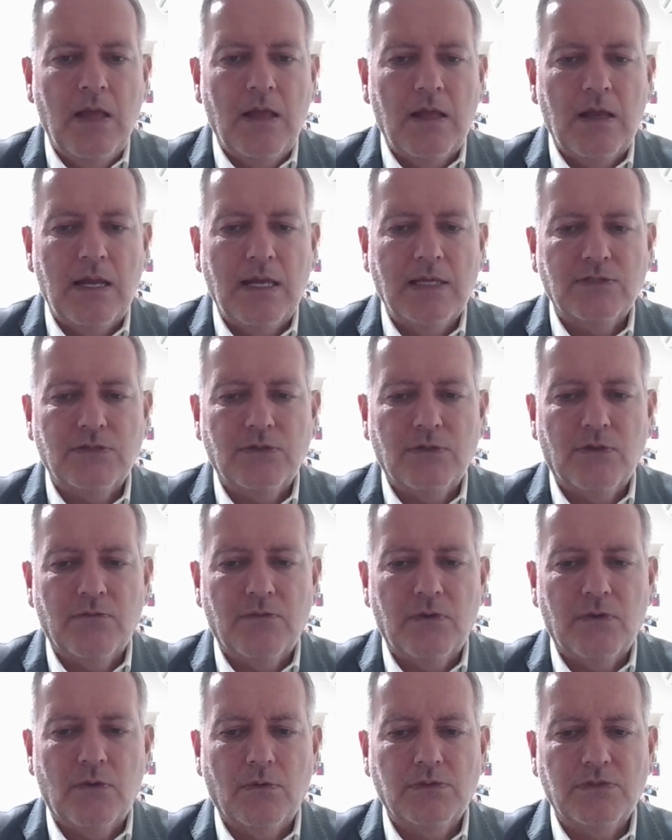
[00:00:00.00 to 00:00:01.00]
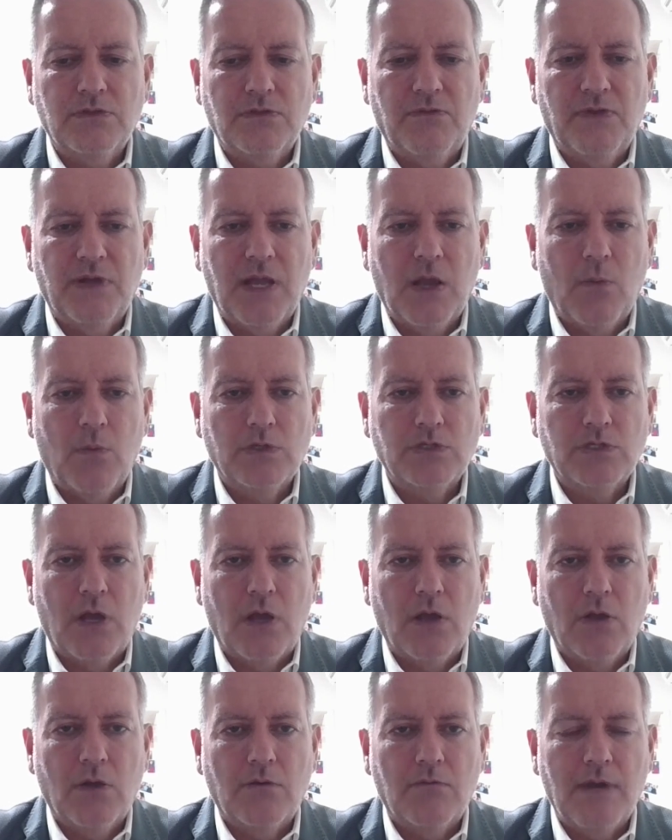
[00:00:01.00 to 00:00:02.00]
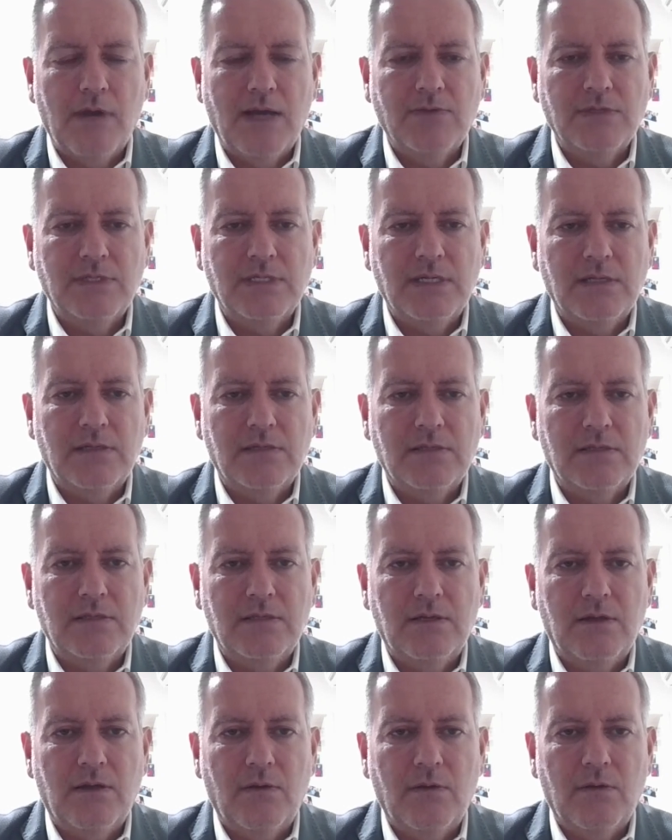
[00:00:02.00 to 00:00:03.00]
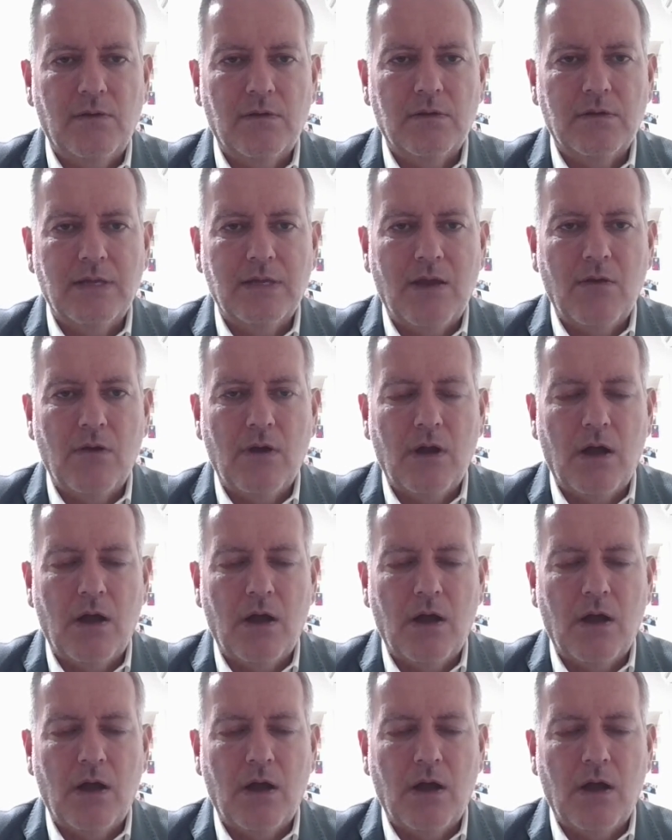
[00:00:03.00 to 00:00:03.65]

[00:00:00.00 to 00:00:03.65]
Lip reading: Let's not also forget what's going on around it. There